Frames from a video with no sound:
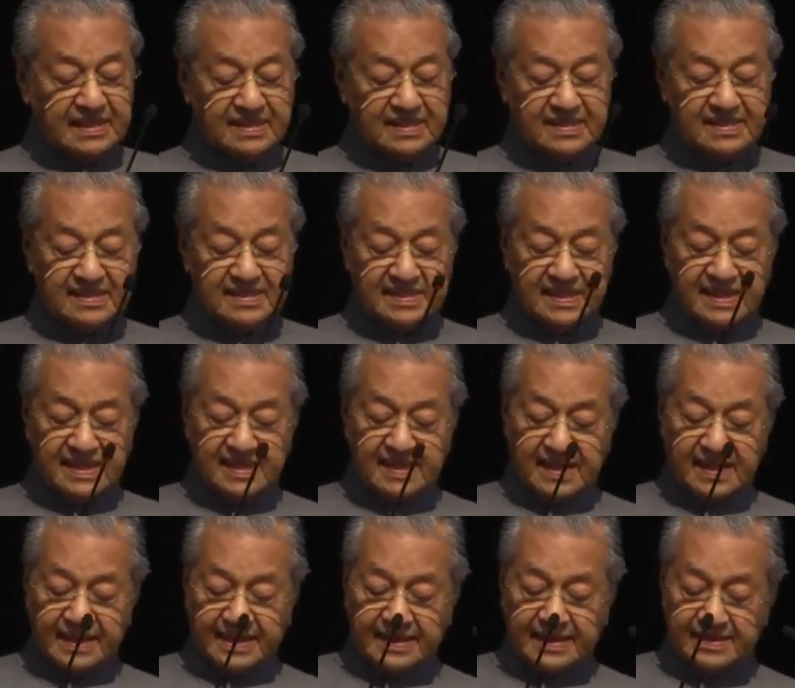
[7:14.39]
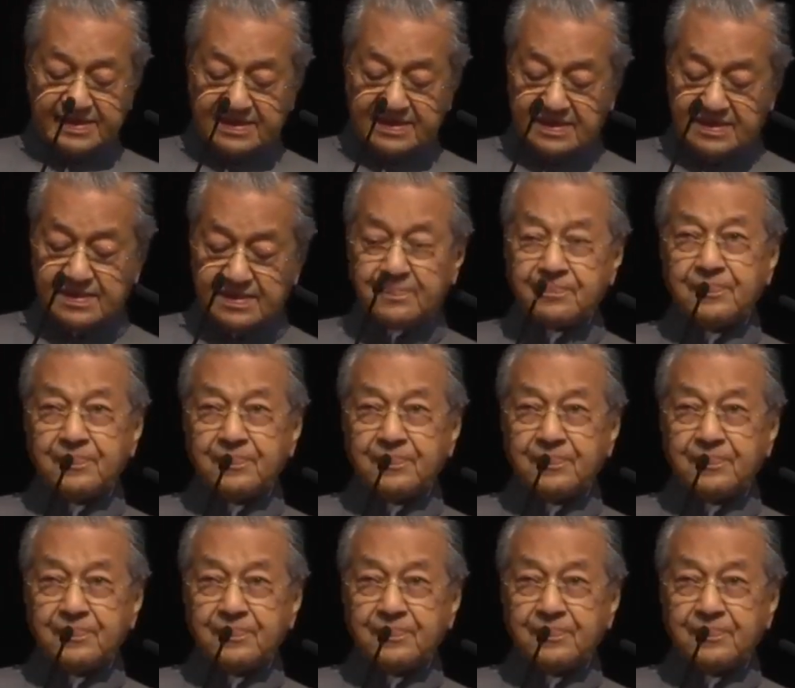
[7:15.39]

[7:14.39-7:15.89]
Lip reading: recent decades,